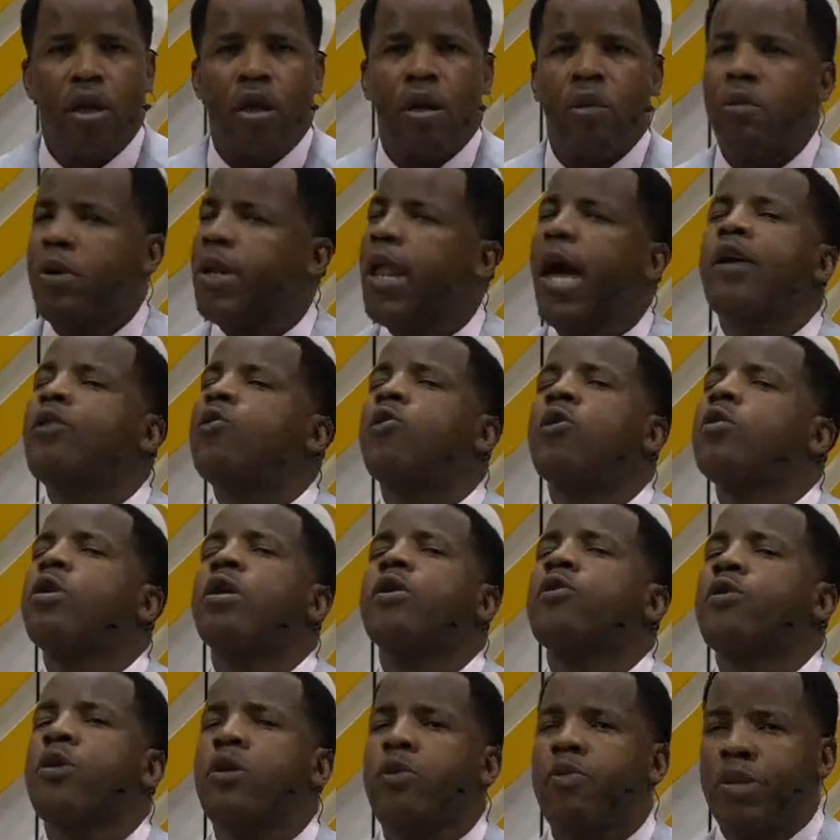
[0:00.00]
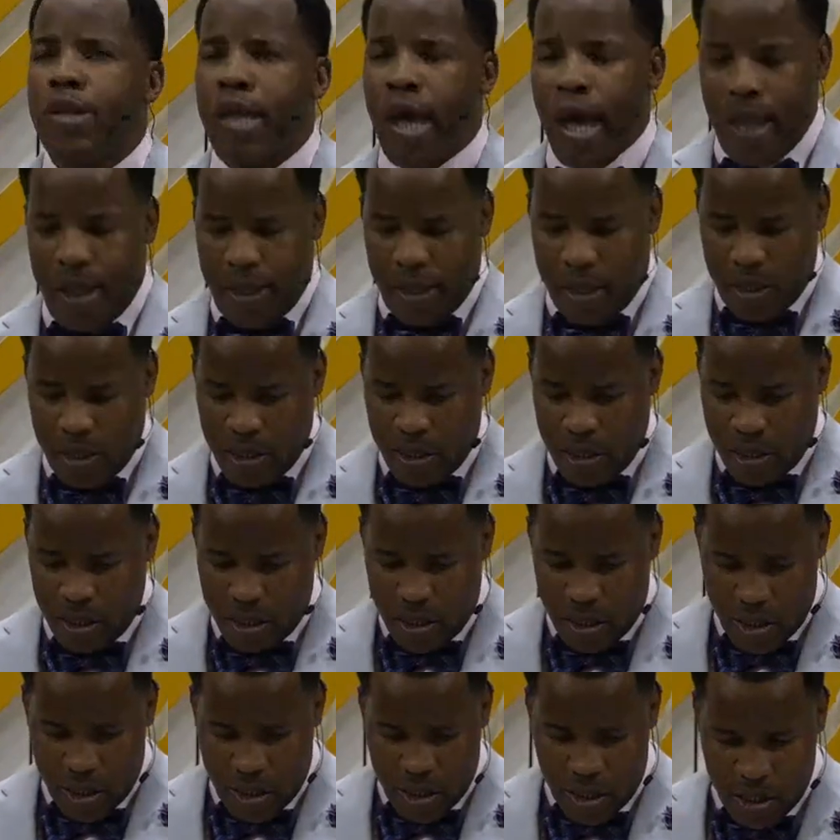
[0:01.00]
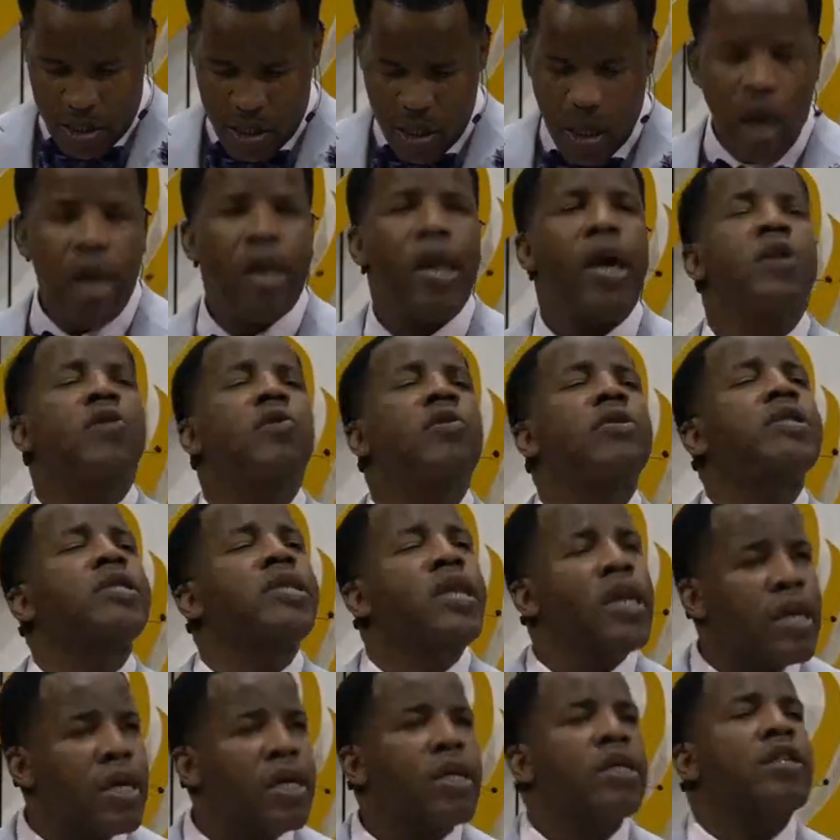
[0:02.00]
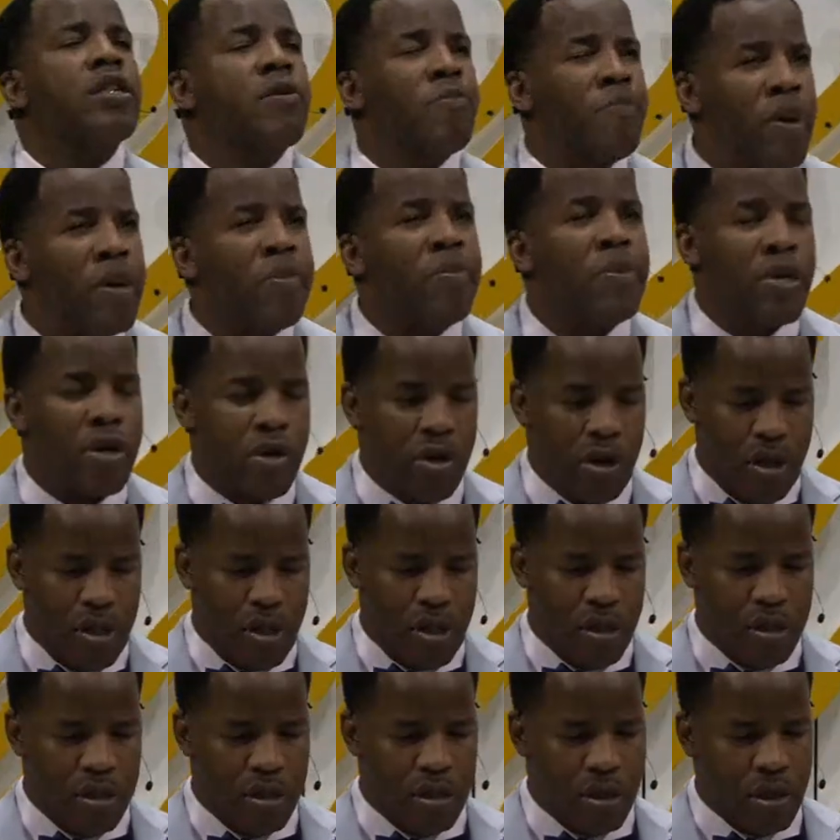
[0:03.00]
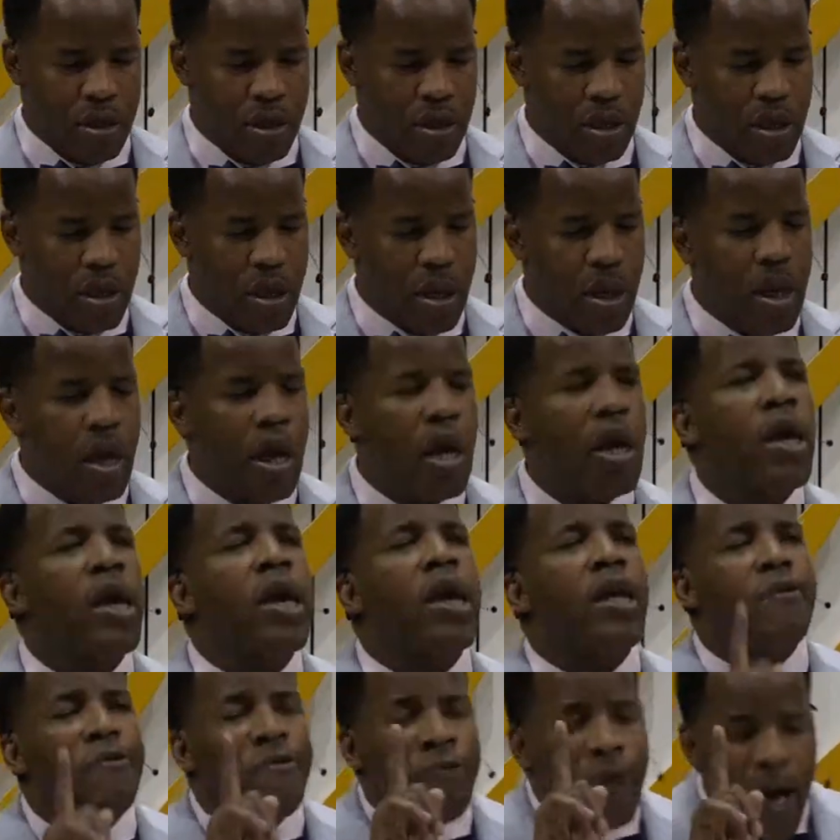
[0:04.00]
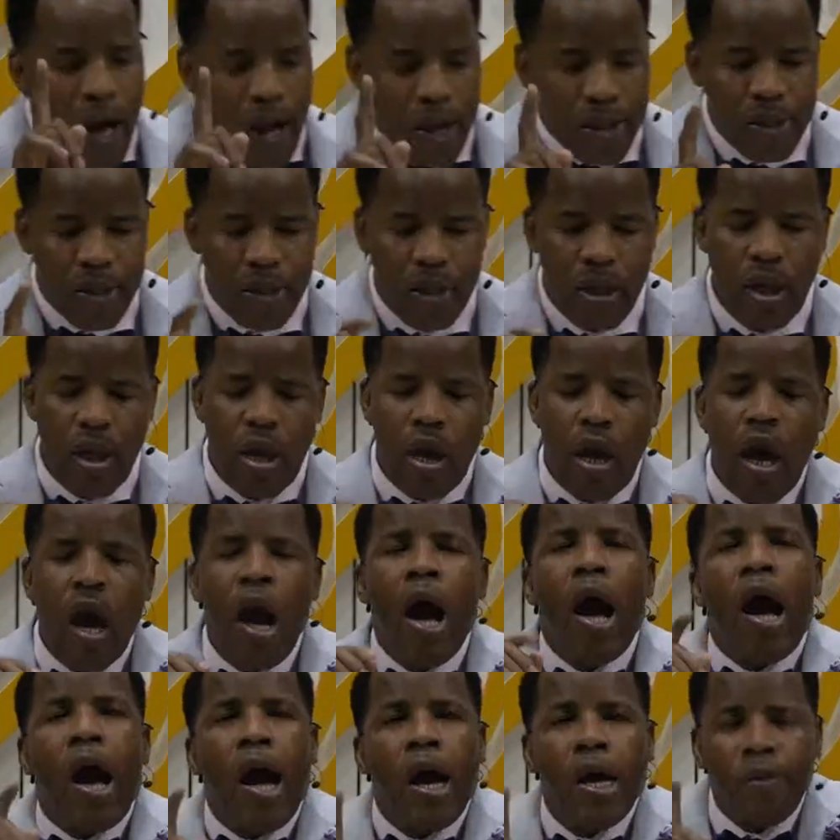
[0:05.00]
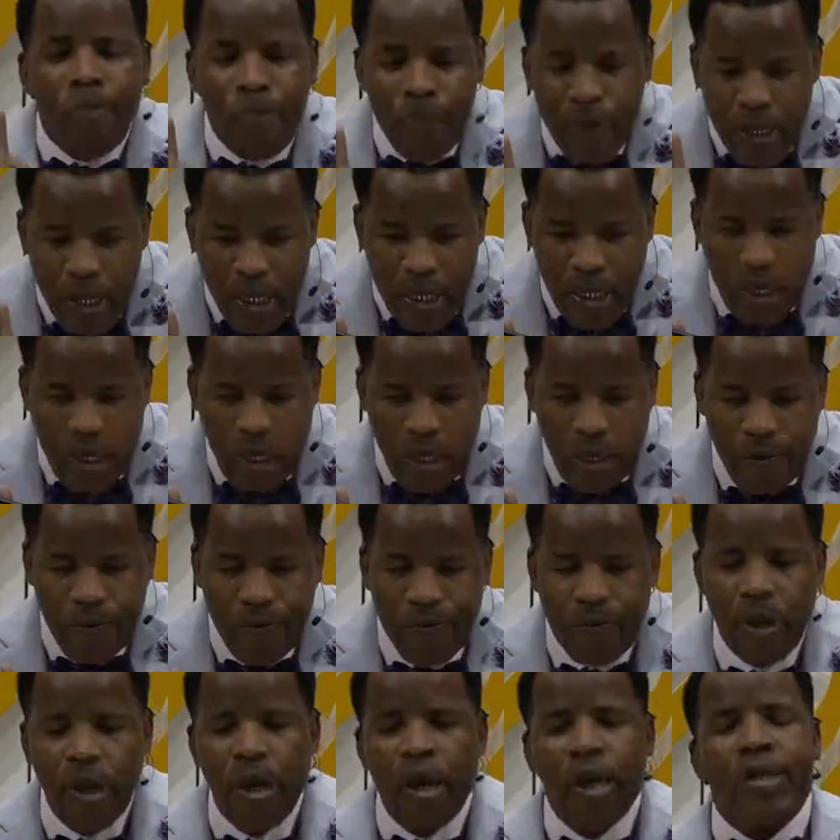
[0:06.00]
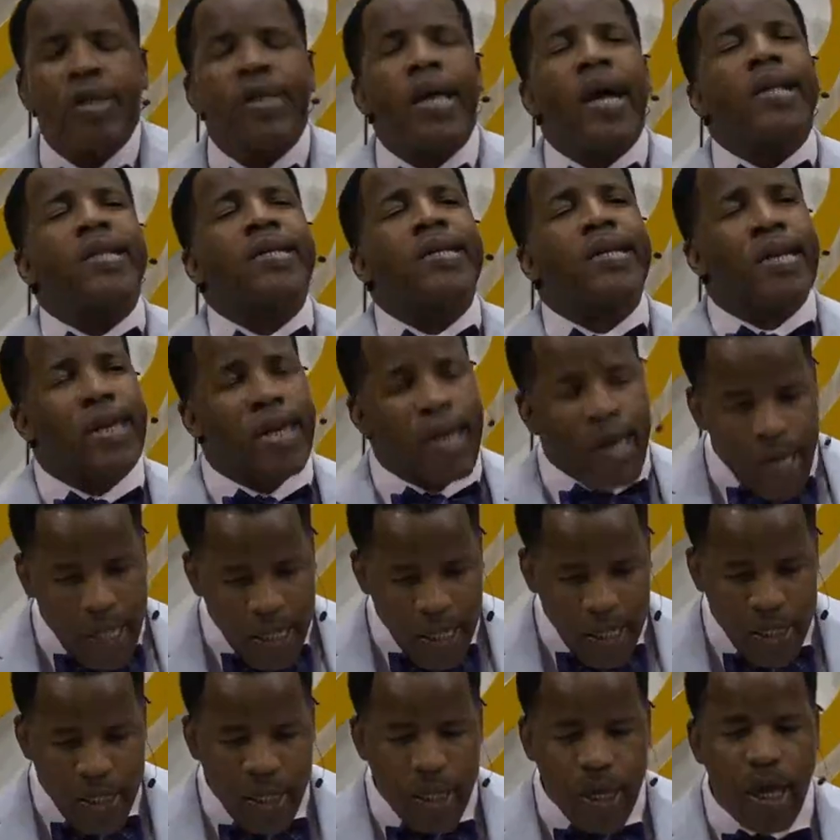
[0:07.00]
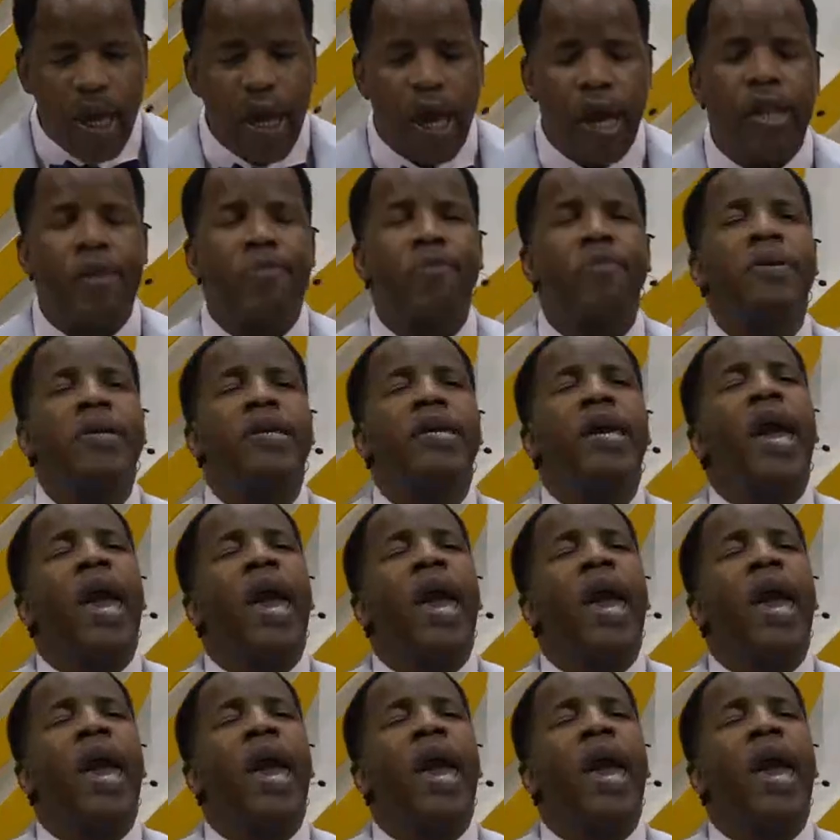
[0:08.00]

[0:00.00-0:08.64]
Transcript: But I don't agree with that. And I don't think it's biblical. In fact, I believe that guilt can be